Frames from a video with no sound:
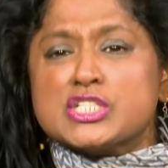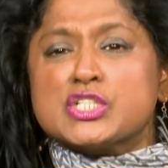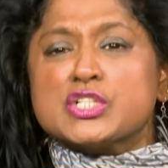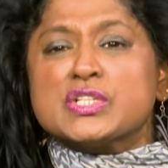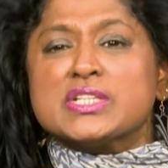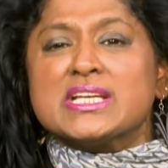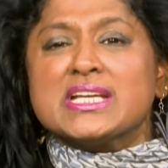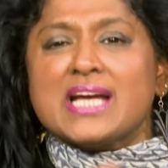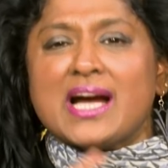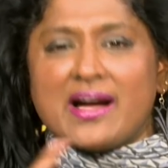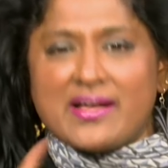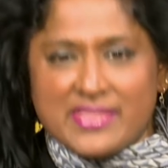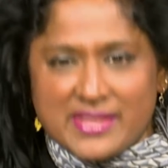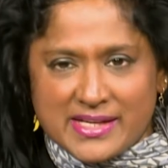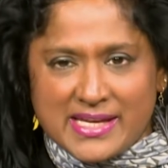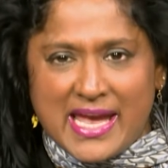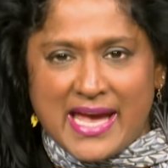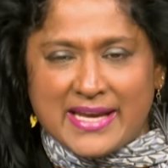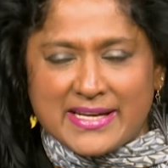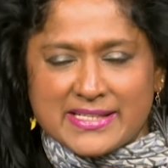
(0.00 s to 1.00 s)
to the other
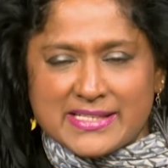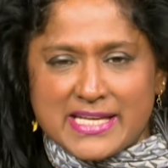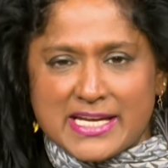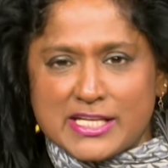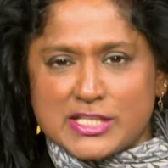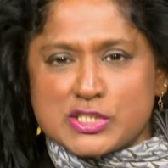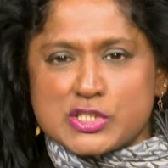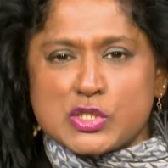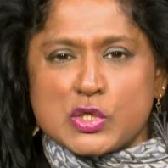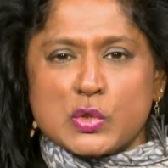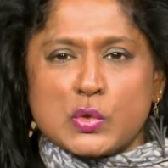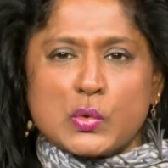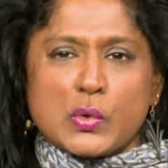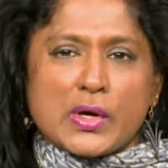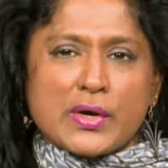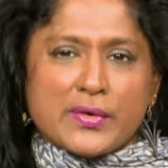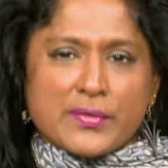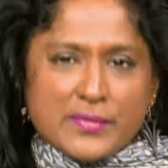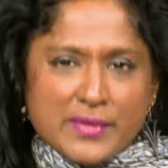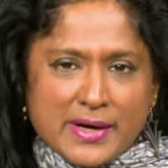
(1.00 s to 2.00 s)
candidates who
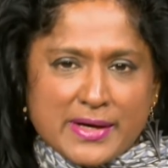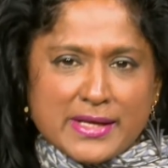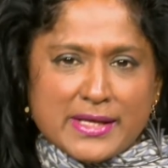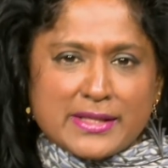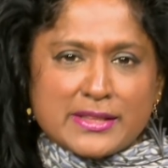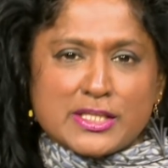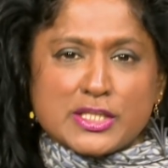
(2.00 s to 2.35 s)
are running.